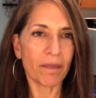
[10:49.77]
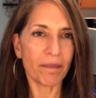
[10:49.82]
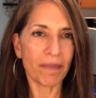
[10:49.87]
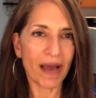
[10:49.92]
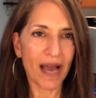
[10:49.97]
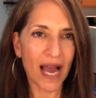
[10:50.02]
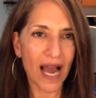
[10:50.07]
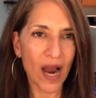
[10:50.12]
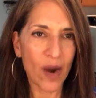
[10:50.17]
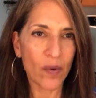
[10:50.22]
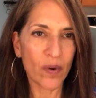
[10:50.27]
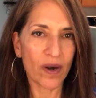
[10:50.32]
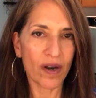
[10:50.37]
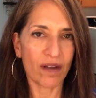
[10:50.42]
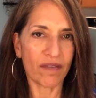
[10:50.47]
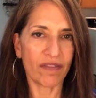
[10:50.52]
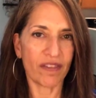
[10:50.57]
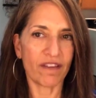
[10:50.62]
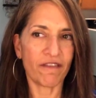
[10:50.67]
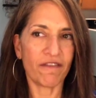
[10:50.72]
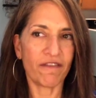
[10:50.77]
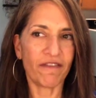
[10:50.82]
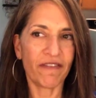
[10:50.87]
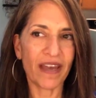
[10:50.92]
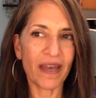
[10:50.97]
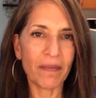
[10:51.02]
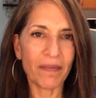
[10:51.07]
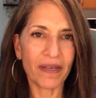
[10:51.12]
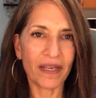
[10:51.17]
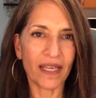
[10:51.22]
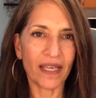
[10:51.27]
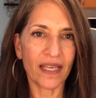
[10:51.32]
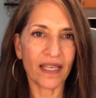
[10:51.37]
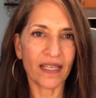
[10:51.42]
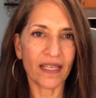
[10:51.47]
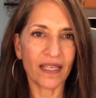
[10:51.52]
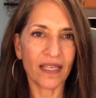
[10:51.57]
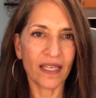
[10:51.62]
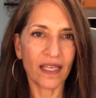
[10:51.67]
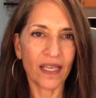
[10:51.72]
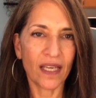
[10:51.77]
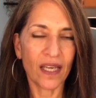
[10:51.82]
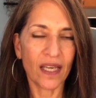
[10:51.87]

power of the feminine,